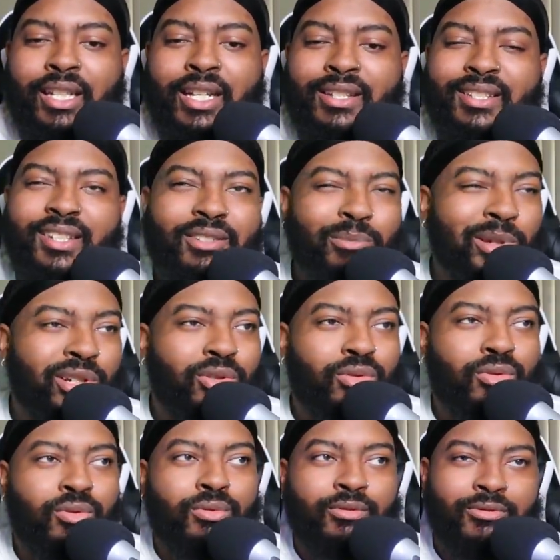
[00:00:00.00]

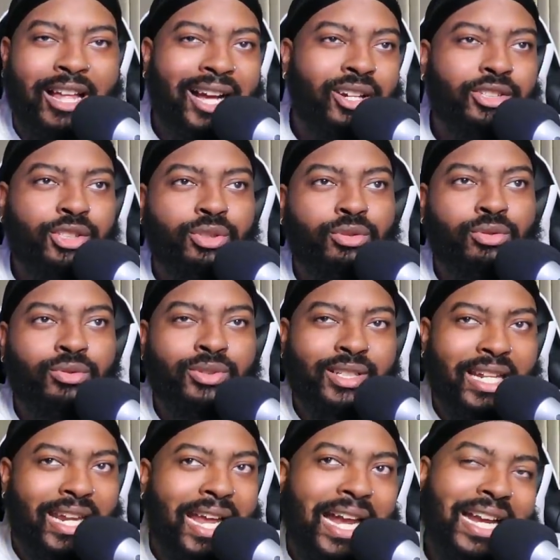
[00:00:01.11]
sentimental value
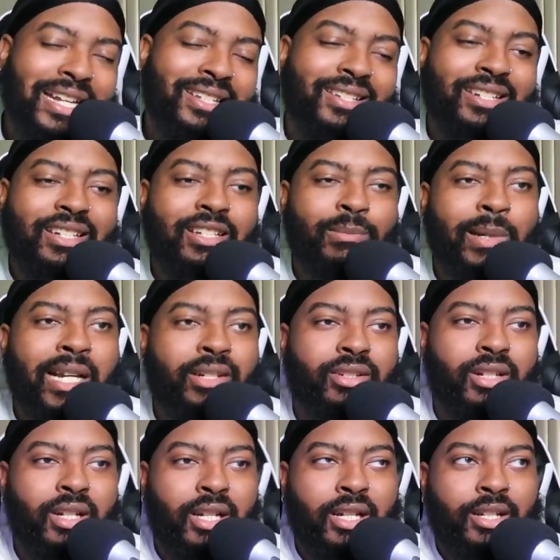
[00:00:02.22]
that adds to this
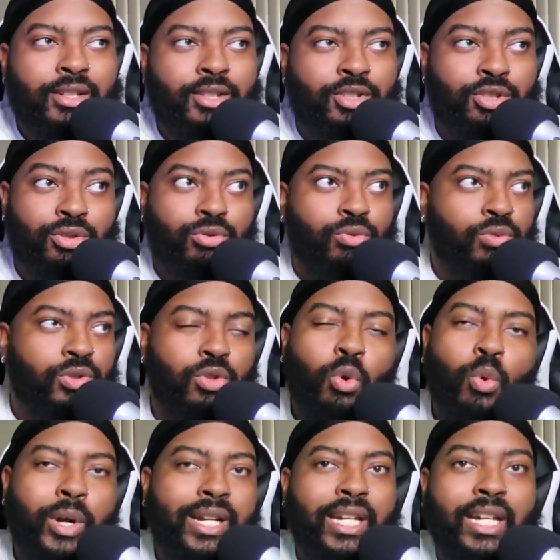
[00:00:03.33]
match. To
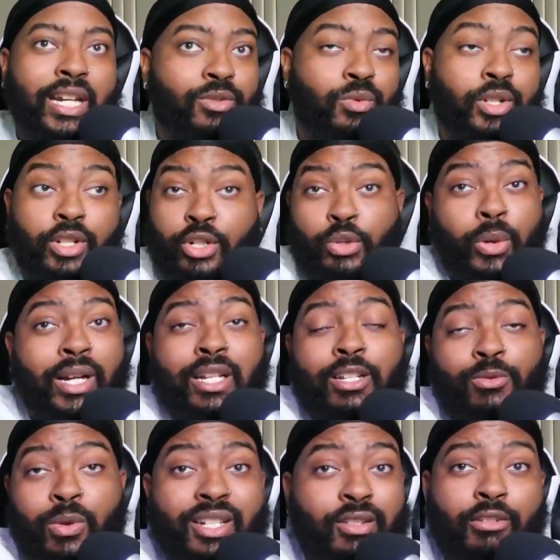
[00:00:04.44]
coin it as one of the
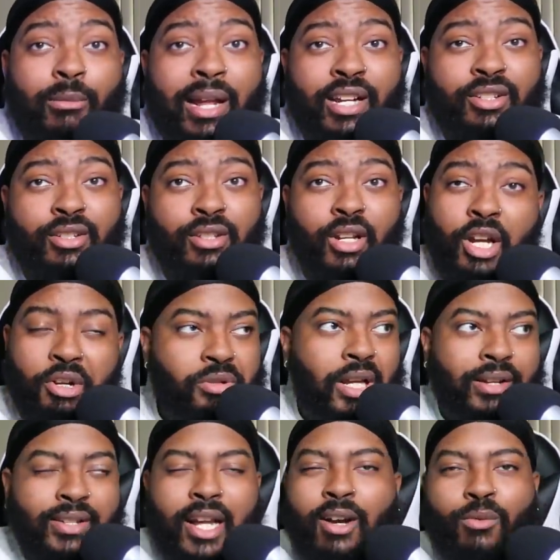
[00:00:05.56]
greatest wrestling matches, you
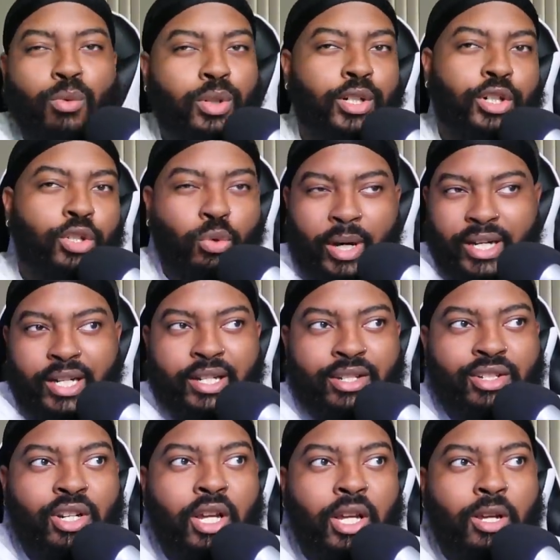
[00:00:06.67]
have to have one of the
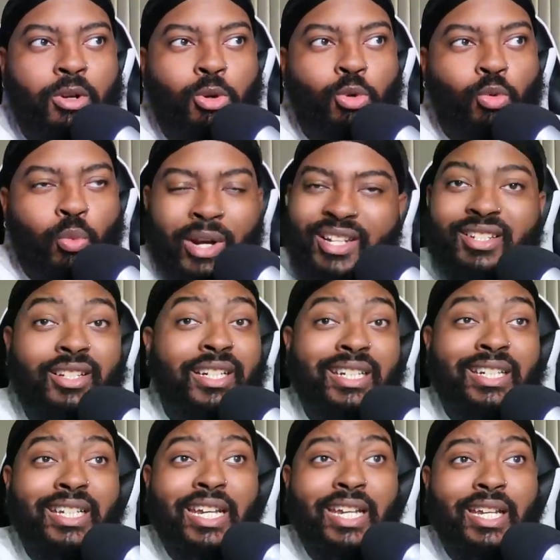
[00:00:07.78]
greatest
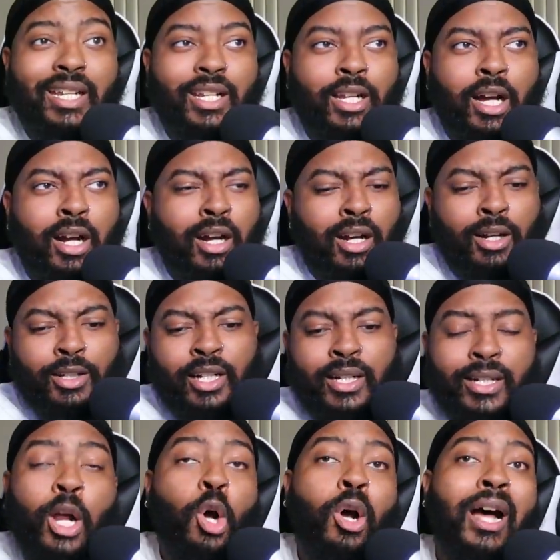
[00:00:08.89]
wrestling
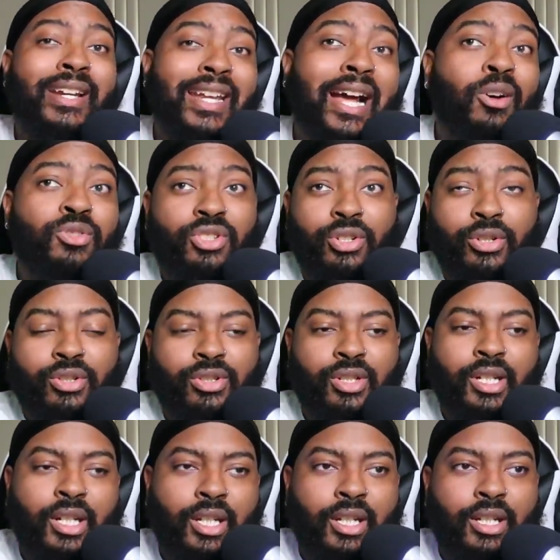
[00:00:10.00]

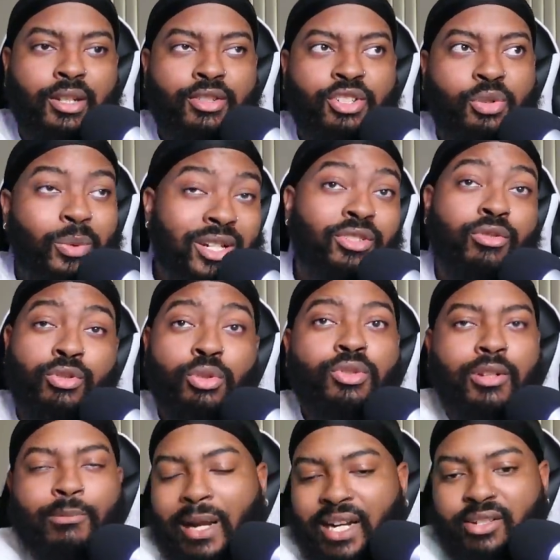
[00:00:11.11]
announcers to
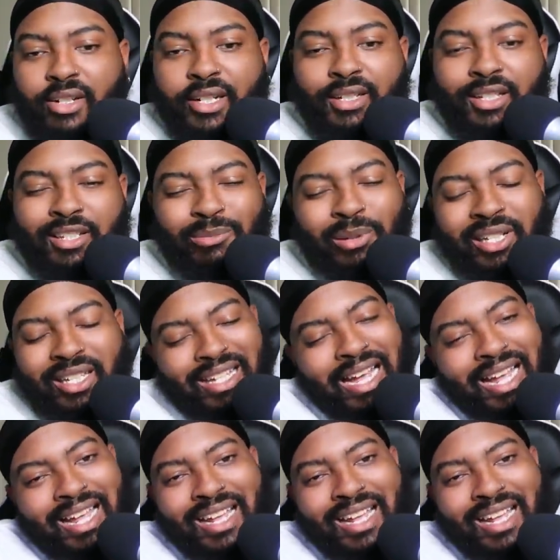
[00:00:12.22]
introduce a match like this. But